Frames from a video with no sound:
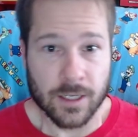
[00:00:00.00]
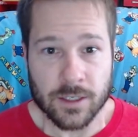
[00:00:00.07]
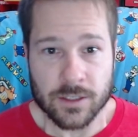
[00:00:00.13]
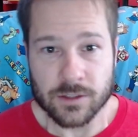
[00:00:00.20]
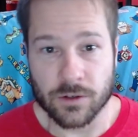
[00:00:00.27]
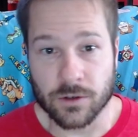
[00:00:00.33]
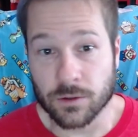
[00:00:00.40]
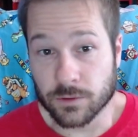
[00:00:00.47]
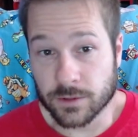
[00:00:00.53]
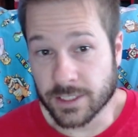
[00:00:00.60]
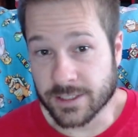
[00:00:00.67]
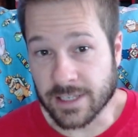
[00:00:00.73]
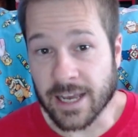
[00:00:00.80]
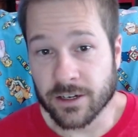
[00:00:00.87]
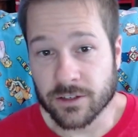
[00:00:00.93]
So
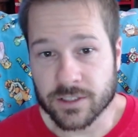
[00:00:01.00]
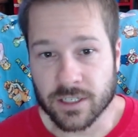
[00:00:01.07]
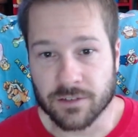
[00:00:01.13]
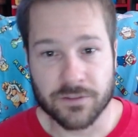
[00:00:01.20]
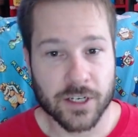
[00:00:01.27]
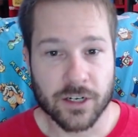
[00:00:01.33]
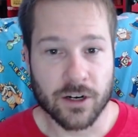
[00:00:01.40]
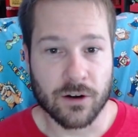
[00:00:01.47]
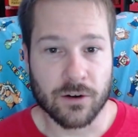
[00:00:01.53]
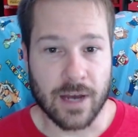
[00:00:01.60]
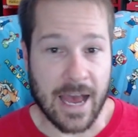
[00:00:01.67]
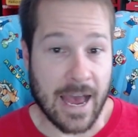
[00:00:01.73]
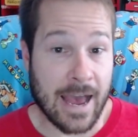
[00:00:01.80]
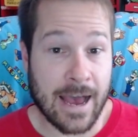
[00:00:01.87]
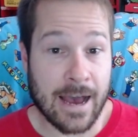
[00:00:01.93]
designers can figure out
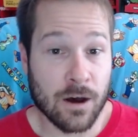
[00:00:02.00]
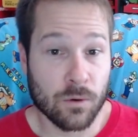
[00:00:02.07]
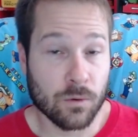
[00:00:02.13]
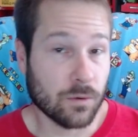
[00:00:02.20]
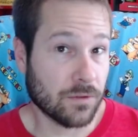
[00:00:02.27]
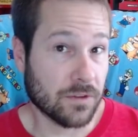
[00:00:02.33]
how